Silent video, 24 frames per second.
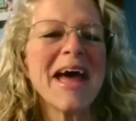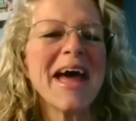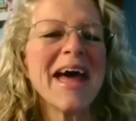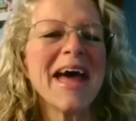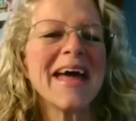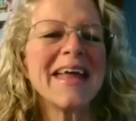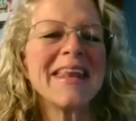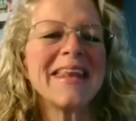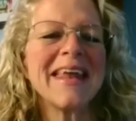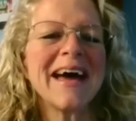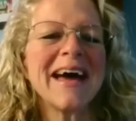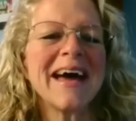
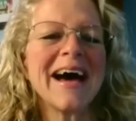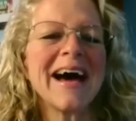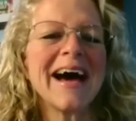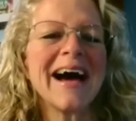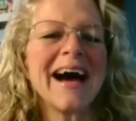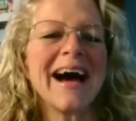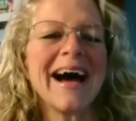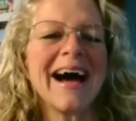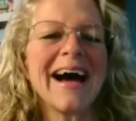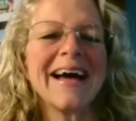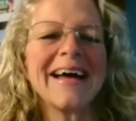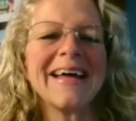And
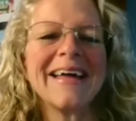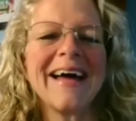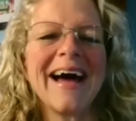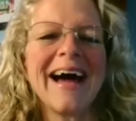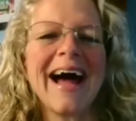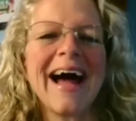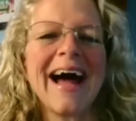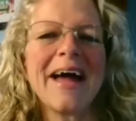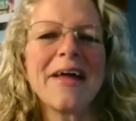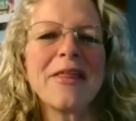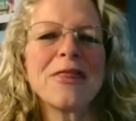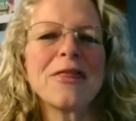
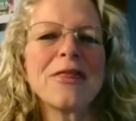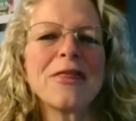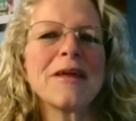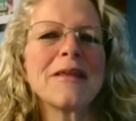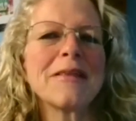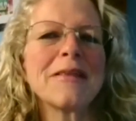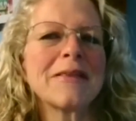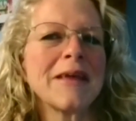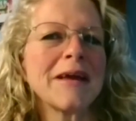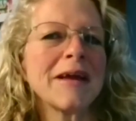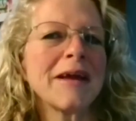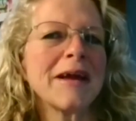I
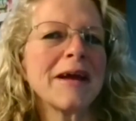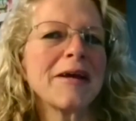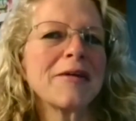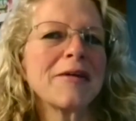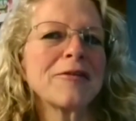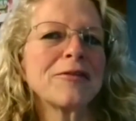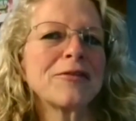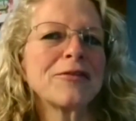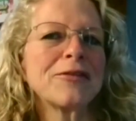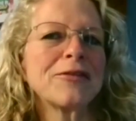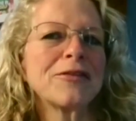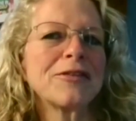think they
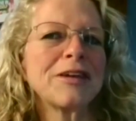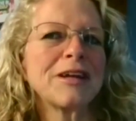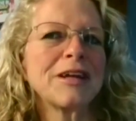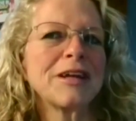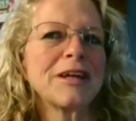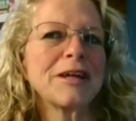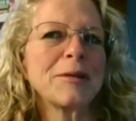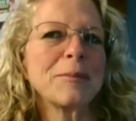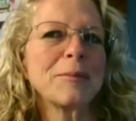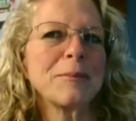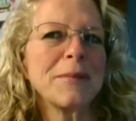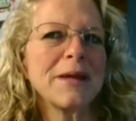have
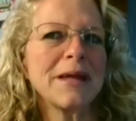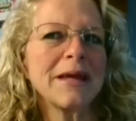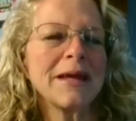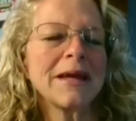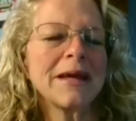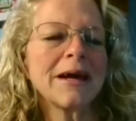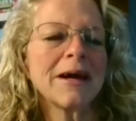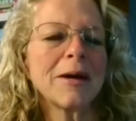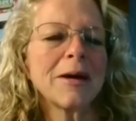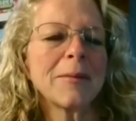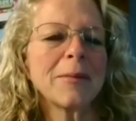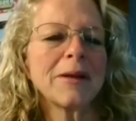seen me
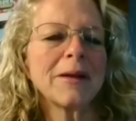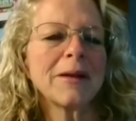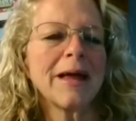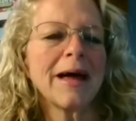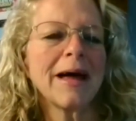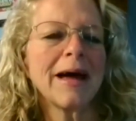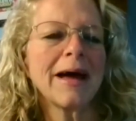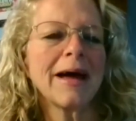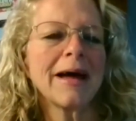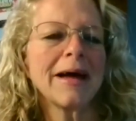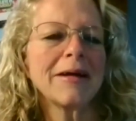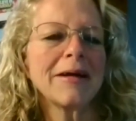come
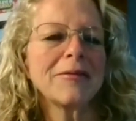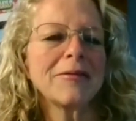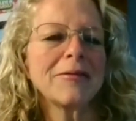alive,